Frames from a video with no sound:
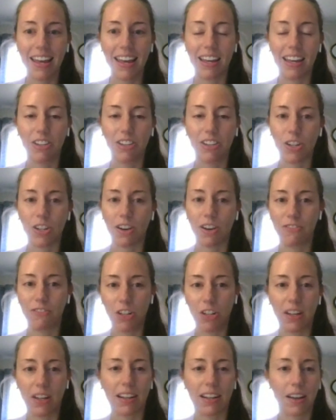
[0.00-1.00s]
And so I feel
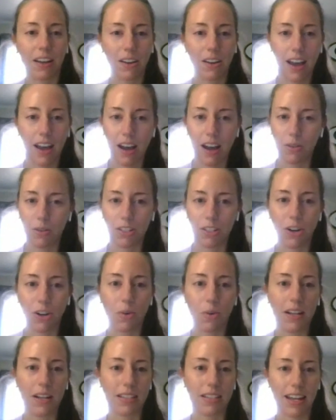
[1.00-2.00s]
like I was
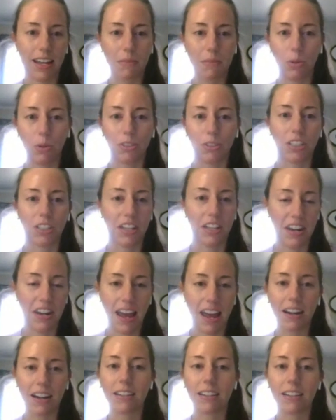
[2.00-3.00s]
always able to
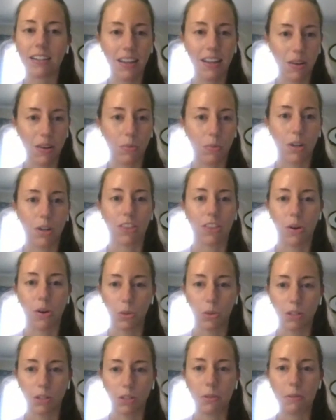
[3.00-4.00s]
connect with
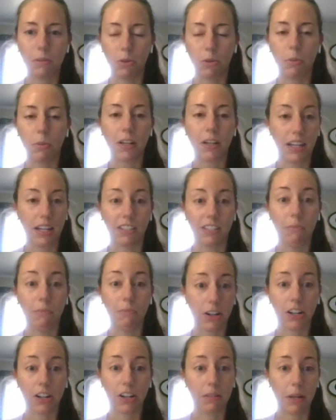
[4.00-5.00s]
older people because of
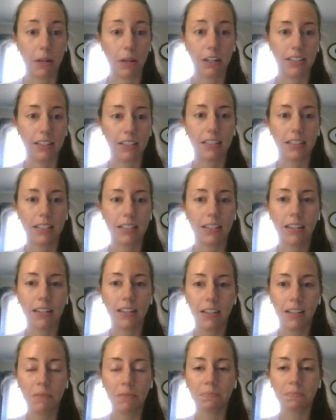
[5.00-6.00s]
my grandparents.
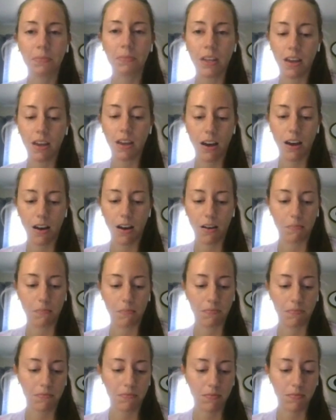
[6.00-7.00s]

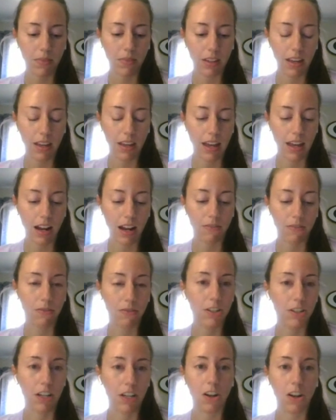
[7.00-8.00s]
And I've
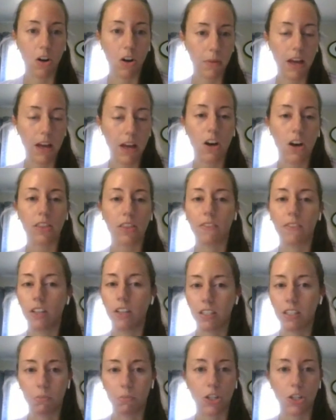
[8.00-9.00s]
done home health, I've
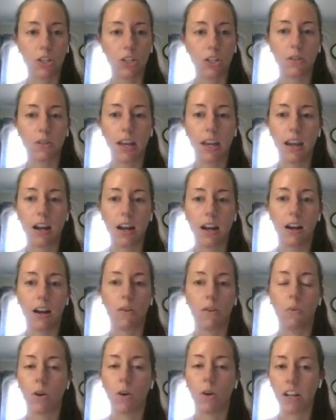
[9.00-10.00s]
done some acute
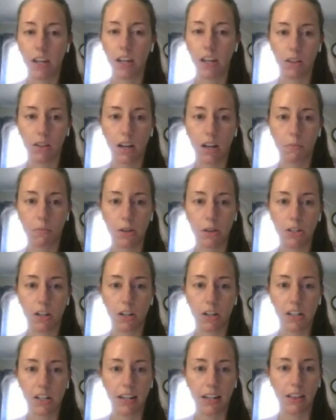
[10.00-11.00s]
care, working a lot of
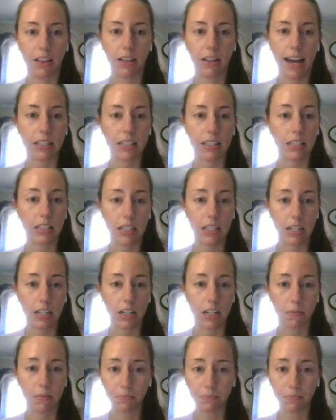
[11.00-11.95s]
PRN in the last year.